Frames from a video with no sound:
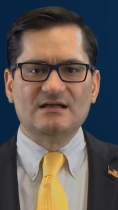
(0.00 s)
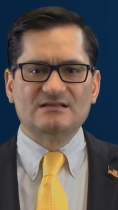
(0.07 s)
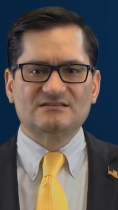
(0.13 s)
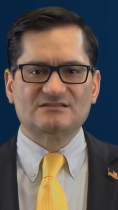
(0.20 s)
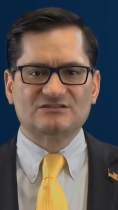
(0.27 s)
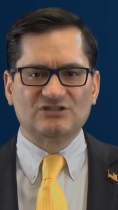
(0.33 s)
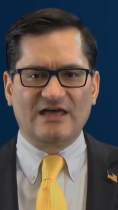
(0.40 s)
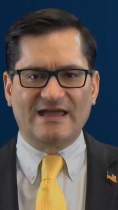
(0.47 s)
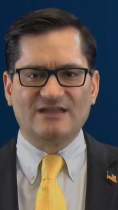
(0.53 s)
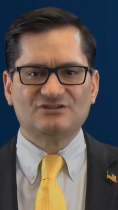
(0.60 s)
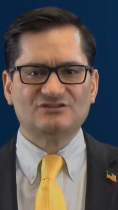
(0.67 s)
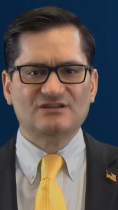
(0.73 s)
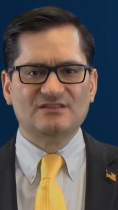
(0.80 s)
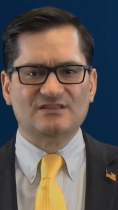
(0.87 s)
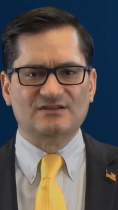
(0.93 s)

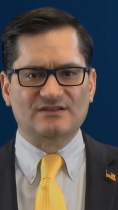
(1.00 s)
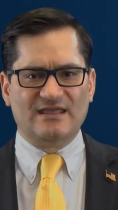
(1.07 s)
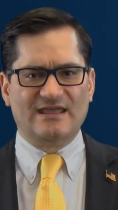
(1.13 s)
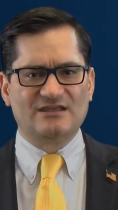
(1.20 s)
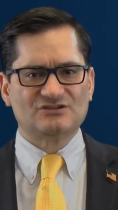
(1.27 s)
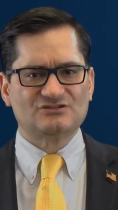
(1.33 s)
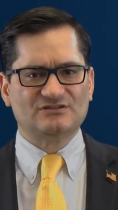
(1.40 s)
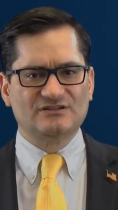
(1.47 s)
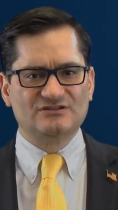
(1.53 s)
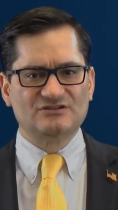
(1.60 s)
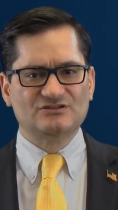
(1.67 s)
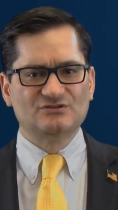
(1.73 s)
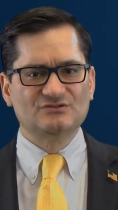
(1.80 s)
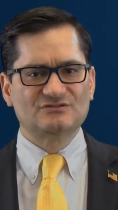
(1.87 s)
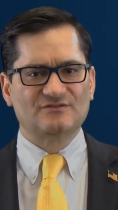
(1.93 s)
Slashing the National
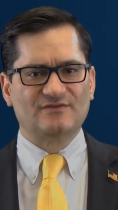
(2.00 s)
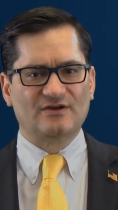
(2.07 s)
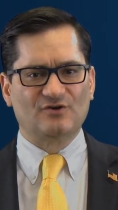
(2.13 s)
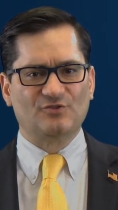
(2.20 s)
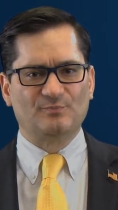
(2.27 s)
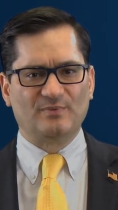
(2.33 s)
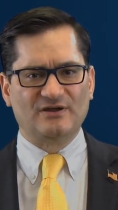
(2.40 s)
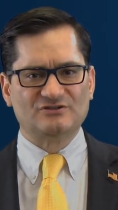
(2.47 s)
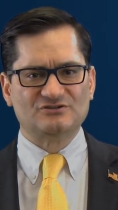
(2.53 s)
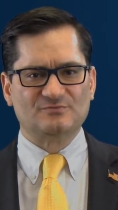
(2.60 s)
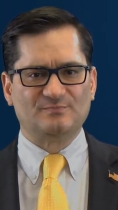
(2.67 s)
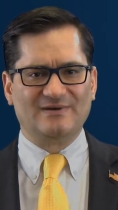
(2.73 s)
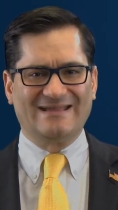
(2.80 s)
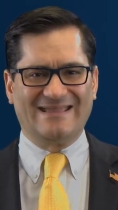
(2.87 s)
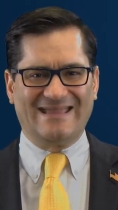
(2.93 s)
Institutes of Health
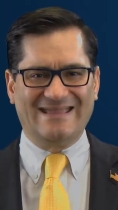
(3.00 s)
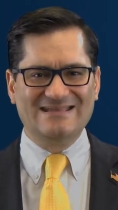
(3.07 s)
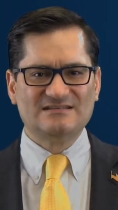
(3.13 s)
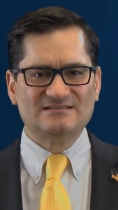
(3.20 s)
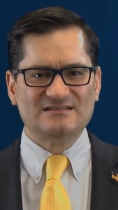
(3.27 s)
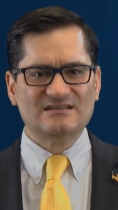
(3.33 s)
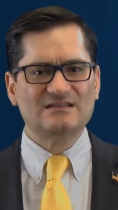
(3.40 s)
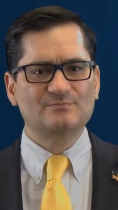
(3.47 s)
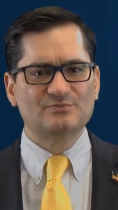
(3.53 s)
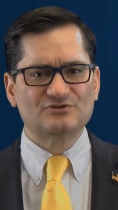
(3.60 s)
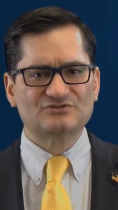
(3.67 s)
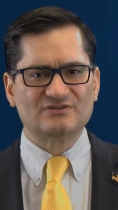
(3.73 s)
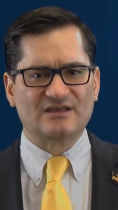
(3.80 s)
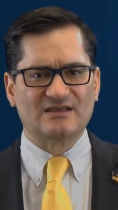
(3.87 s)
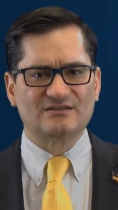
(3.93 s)
budget by
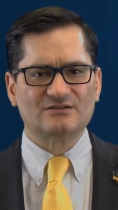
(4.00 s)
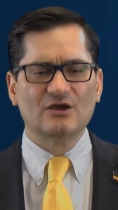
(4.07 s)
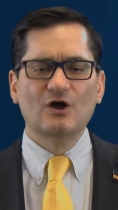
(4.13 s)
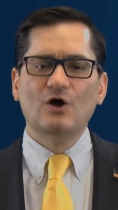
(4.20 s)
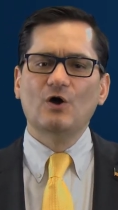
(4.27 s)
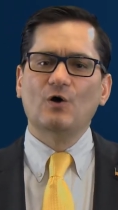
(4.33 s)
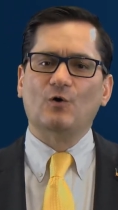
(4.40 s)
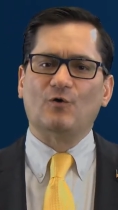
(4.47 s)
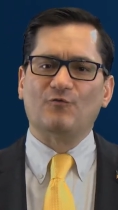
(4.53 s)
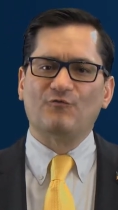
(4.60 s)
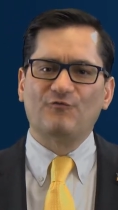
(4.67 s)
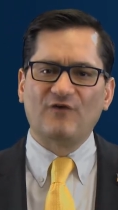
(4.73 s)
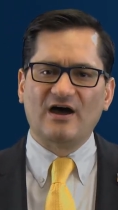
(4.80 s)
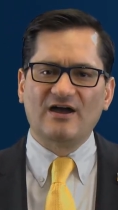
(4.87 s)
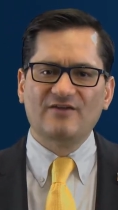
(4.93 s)
18%, or
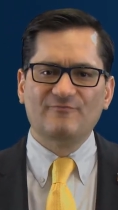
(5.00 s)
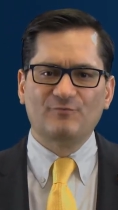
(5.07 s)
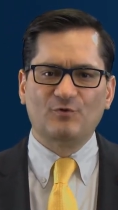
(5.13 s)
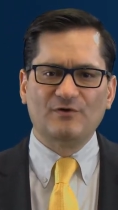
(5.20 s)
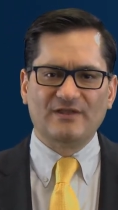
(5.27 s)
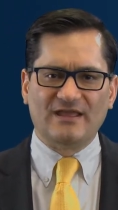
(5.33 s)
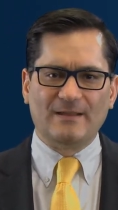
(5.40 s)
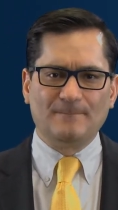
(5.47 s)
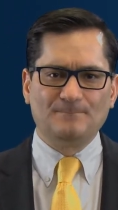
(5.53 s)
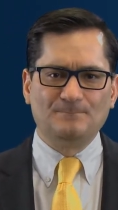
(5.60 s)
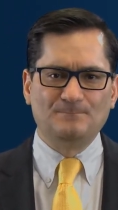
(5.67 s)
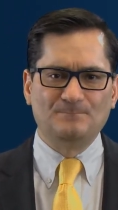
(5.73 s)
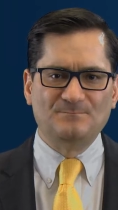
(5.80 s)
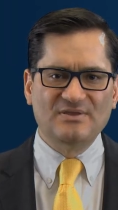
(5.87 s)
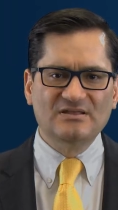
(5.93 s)
$5.8
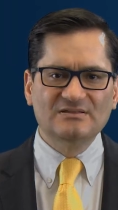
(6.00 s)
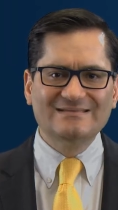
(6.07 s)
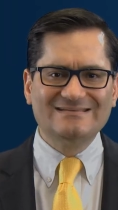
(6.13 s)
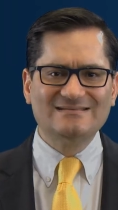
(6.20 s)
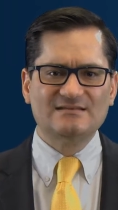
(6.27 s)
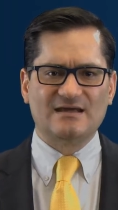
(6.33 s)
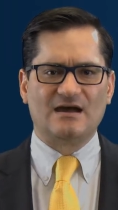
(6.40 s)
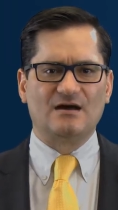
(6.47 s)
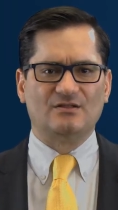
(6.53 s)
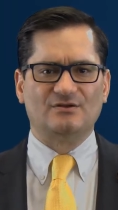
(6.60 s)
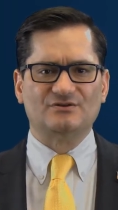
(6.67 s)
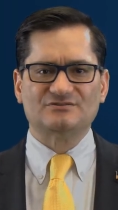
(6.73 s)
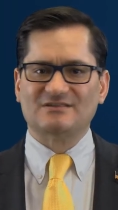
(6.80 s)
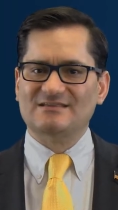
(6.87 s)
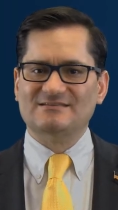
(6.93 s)
billion,
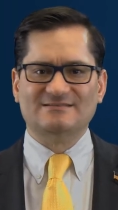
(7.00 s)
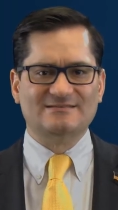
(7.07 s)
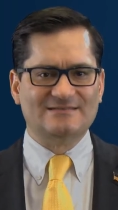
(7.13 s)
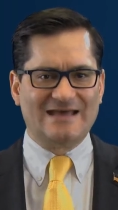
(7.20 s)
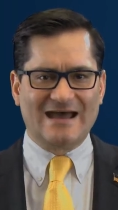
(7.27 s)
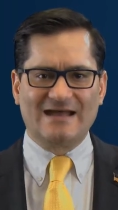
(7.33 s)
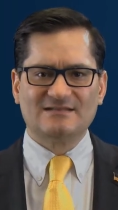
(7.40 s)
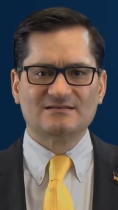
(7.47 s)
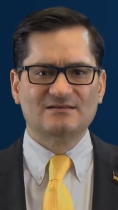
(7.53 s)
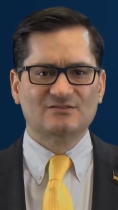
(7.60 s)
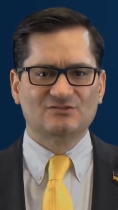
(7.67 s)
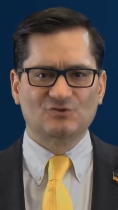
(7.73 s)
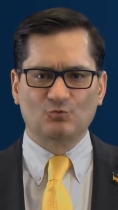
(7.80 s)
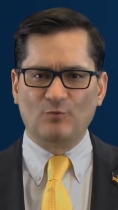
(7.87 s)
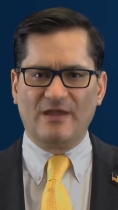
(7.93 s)
is not
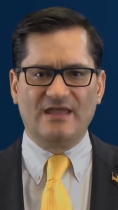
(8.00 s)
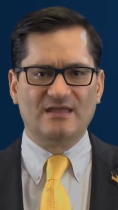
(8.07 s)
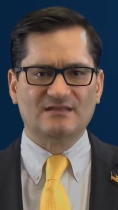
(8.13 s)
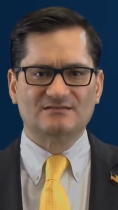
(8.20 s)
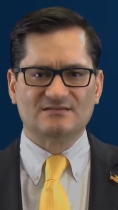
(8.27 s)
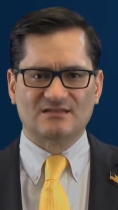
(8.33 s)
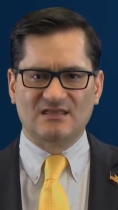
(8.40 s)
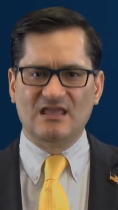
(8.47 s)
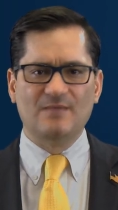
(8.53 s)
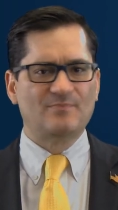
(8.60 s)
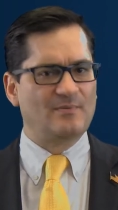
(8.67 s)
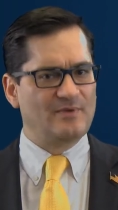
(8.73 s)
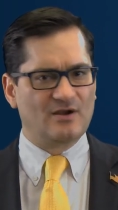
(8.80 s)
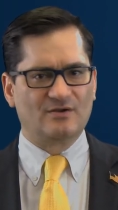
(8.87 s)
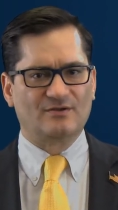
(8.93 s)
the way to keep
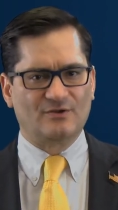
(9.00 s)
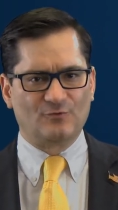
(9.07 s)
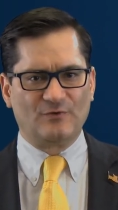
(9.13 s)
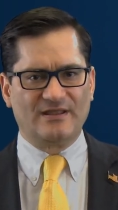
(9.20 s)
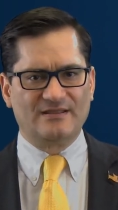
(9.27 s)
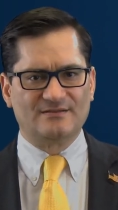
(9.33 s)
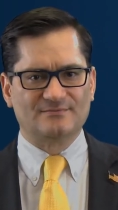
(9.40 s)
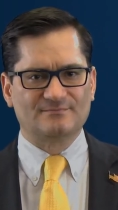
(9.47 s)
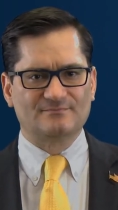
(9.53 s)
America great.